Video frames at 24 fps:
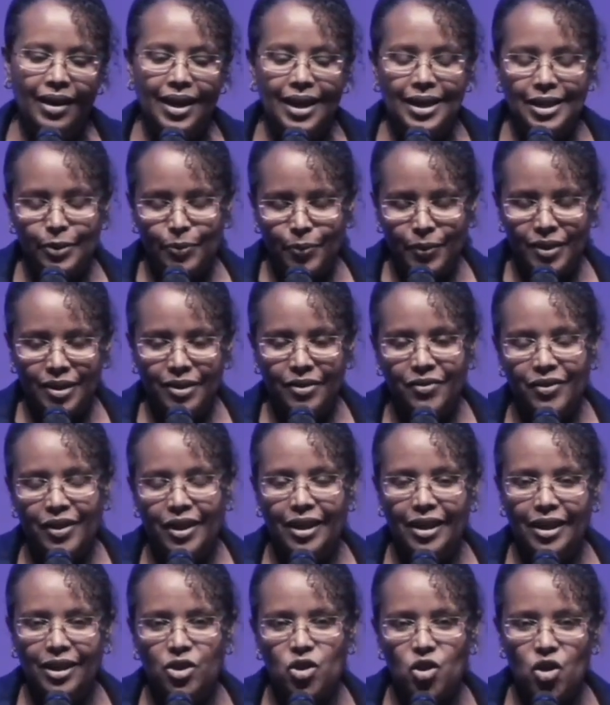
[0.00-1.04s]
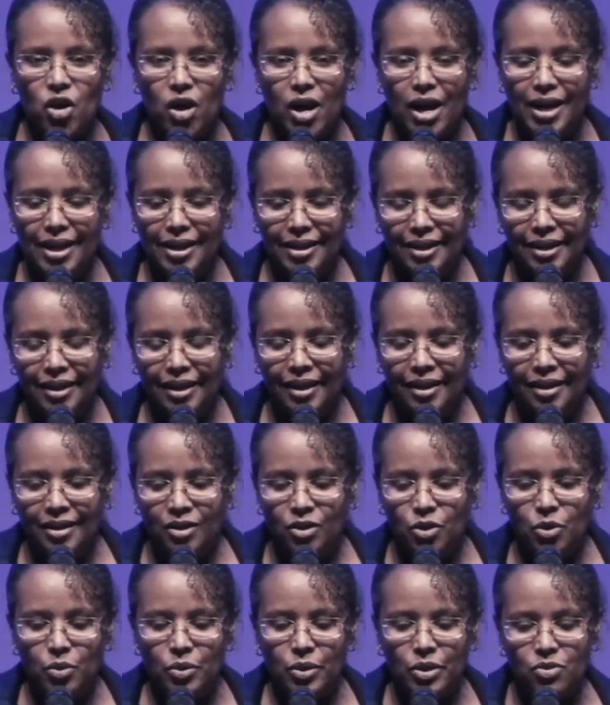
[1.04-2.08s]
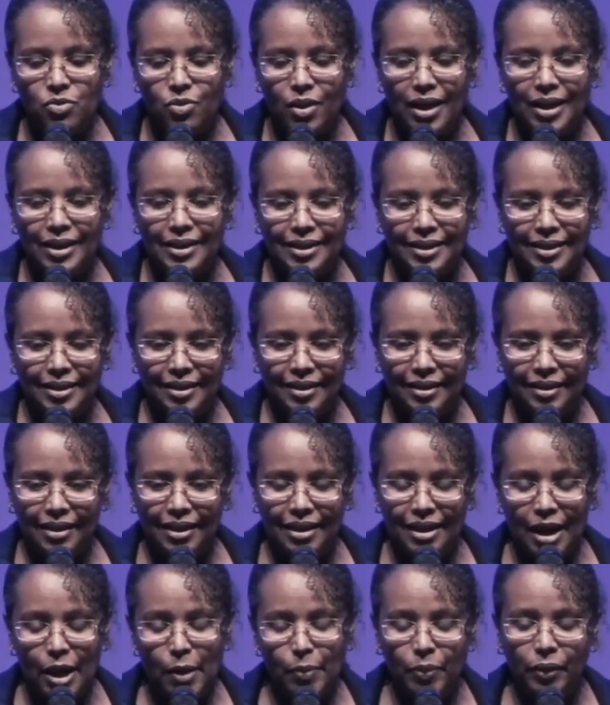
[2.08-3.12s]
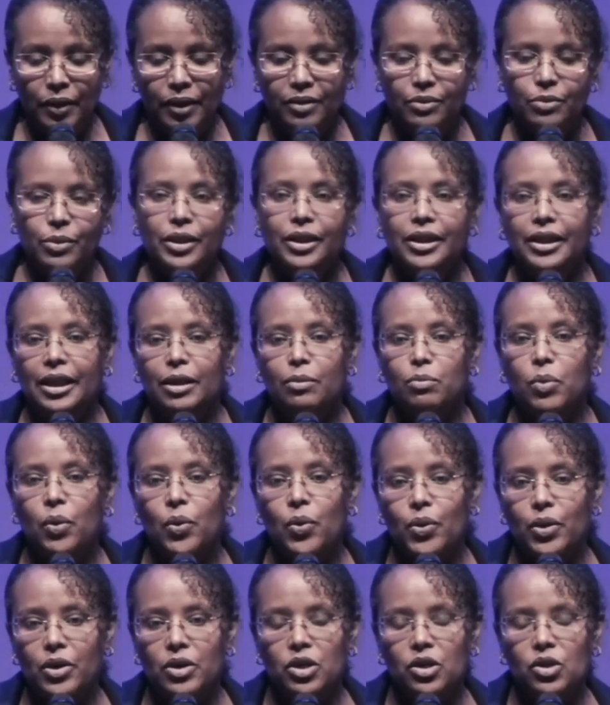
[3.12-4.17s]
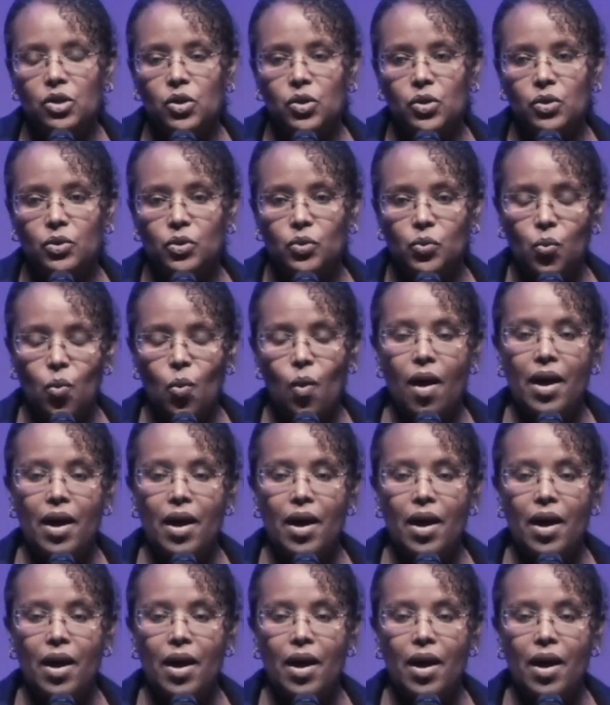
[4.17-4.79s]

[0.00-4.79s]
And I specifically tried to address a couple of really important issues.